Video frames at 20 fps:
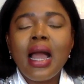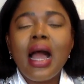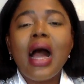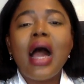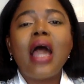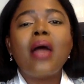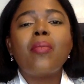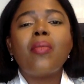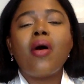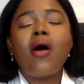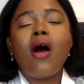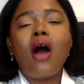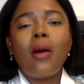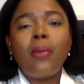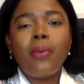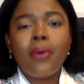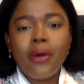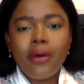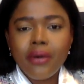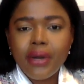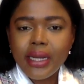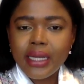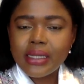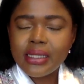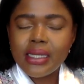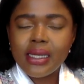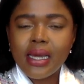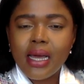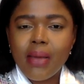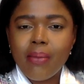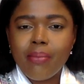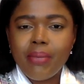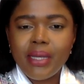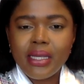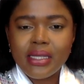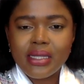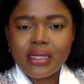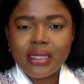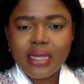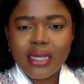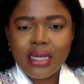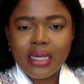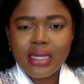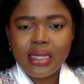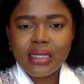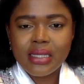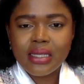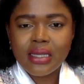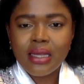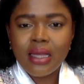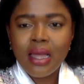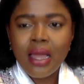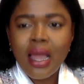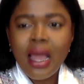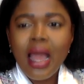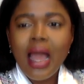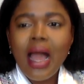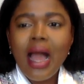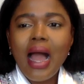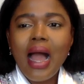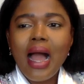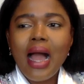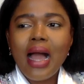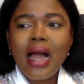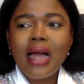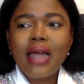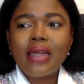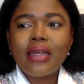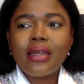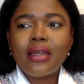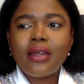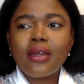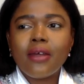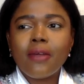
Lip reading: I'm operating a business, and